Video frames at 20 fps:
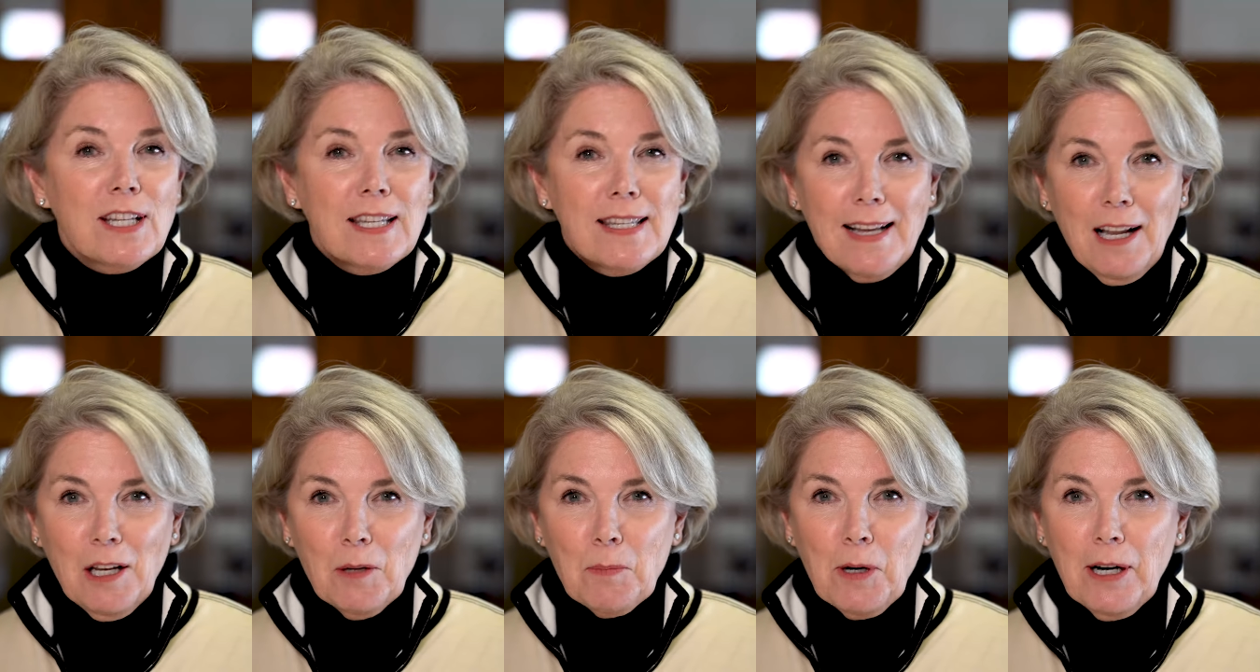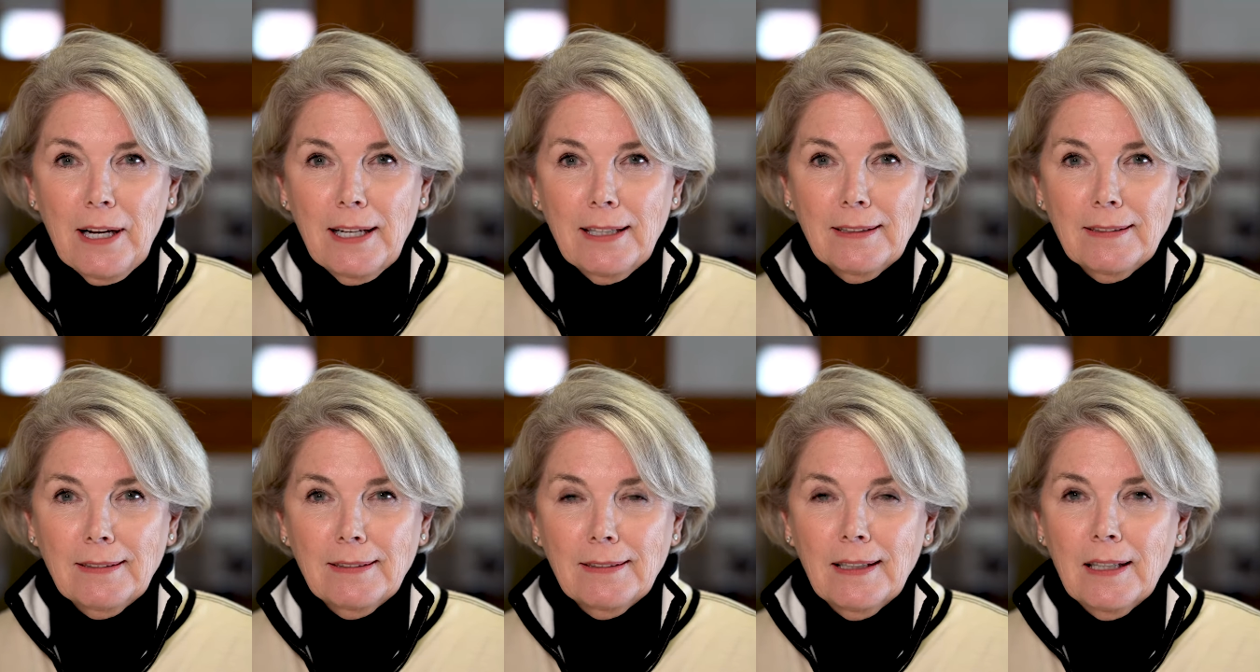to
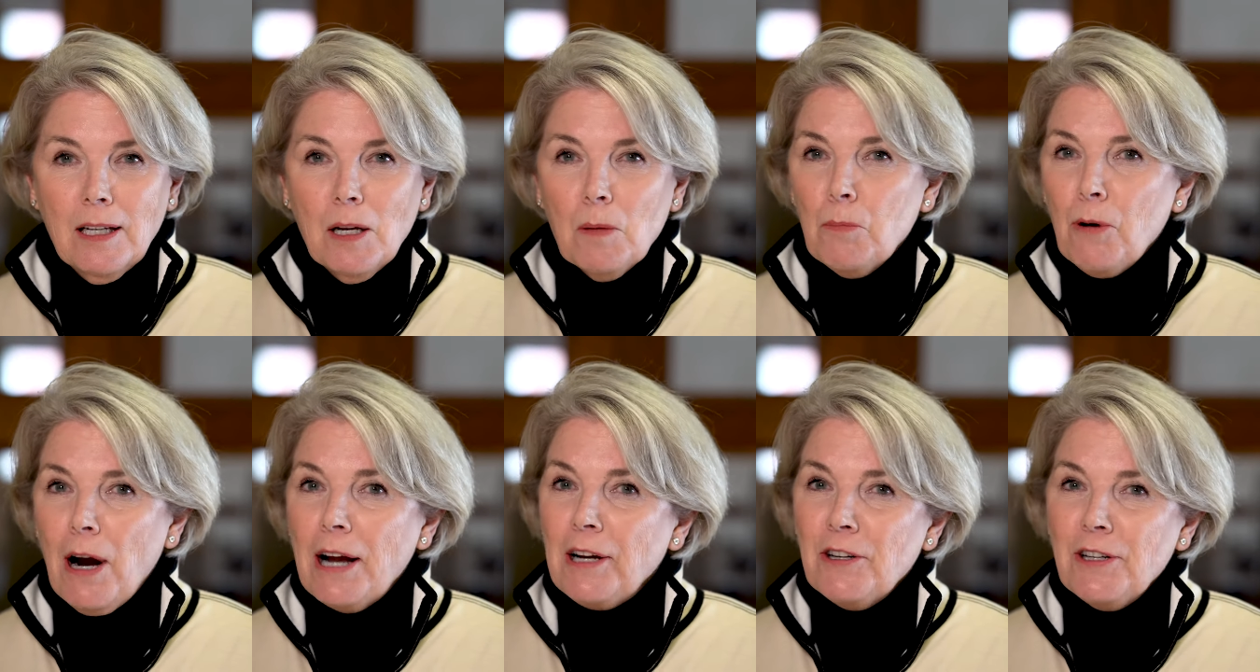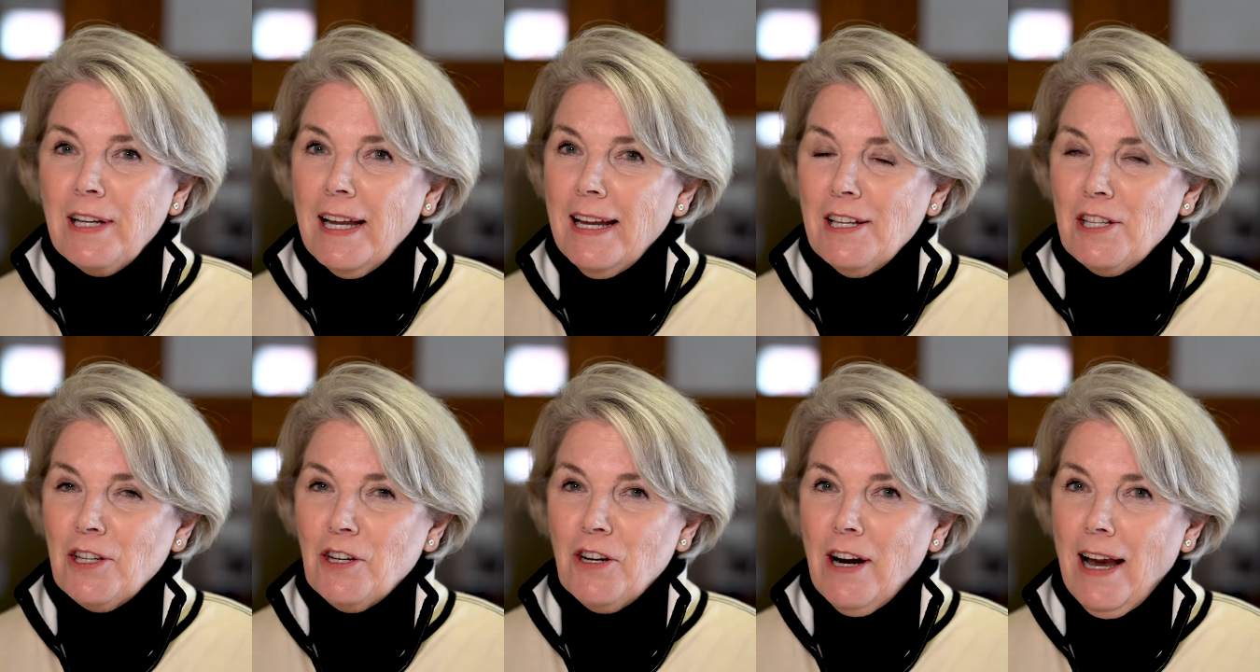celebrate. Brighter
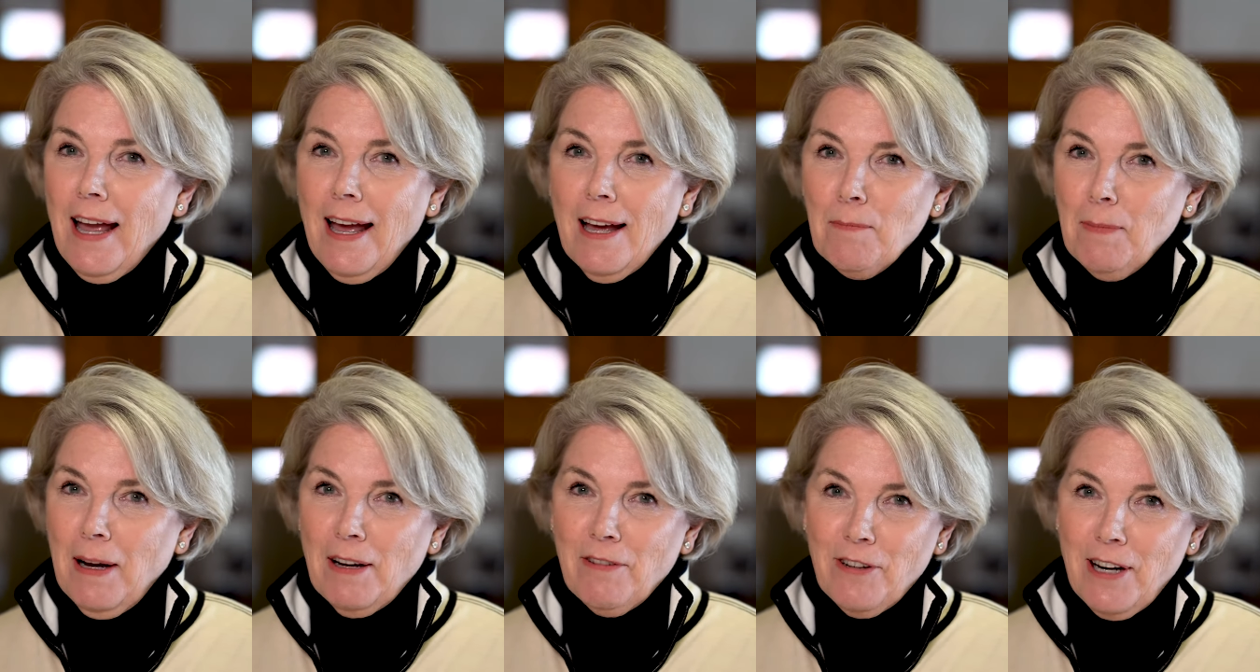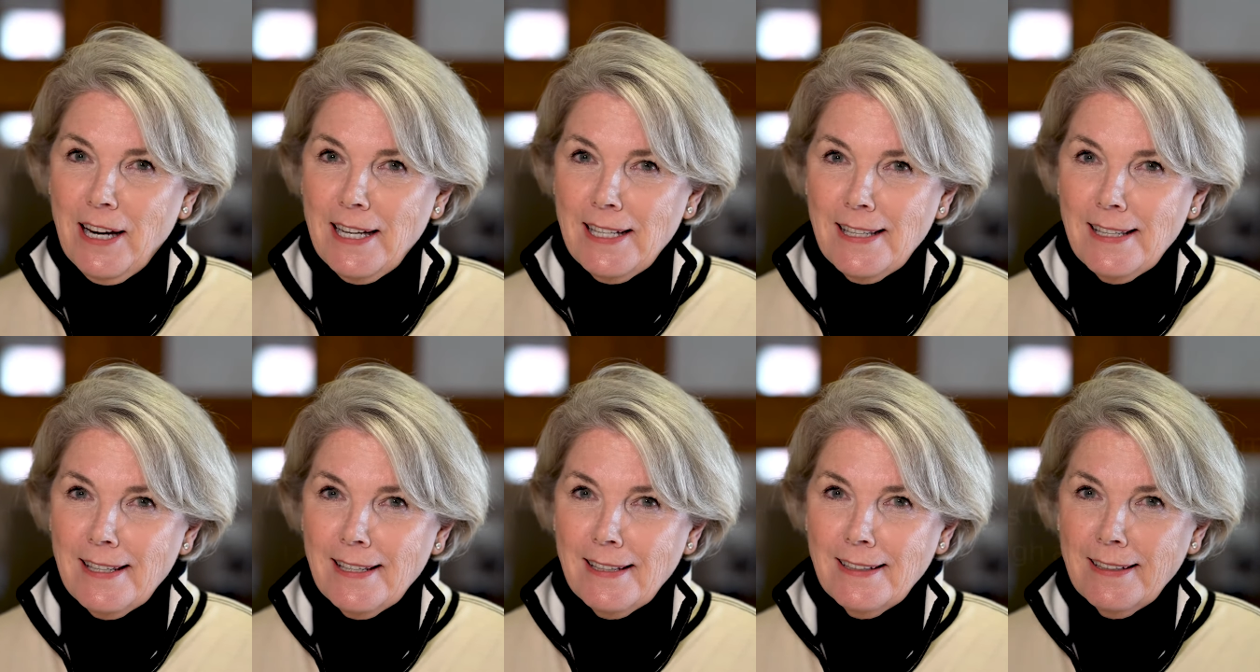days are ahead, my
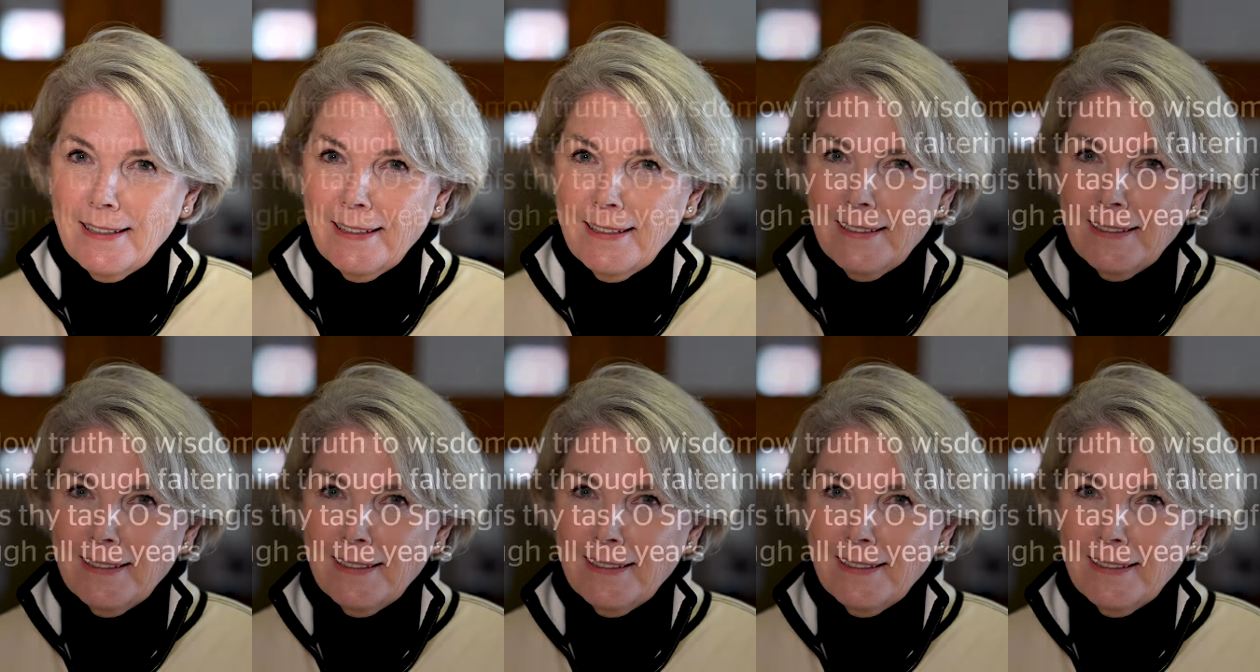friends.